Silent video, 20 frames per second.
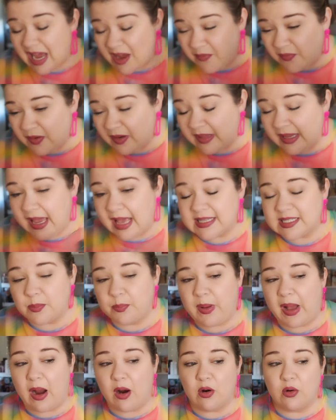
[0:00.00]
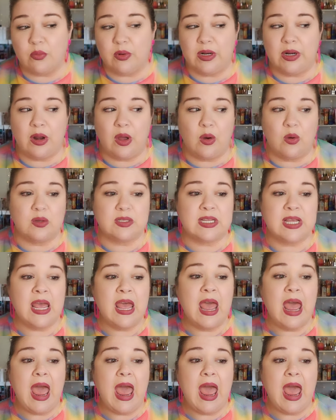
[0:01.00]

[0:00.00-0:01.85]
definitely has a powdery note,